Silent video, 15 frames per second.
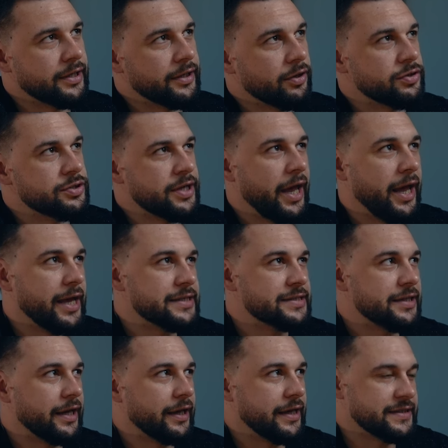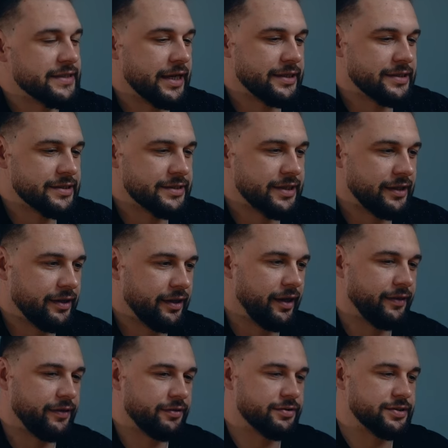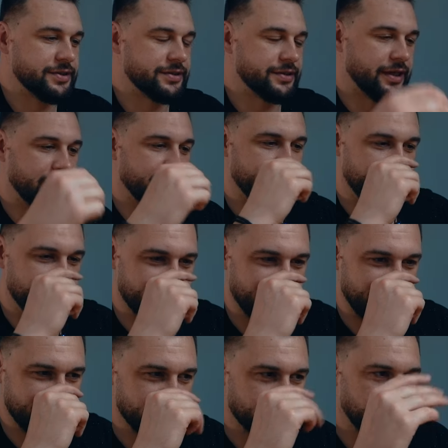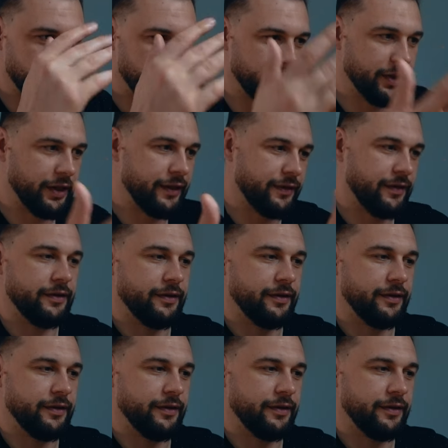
It also has like, as I understand, like there is kind of interaction between like the,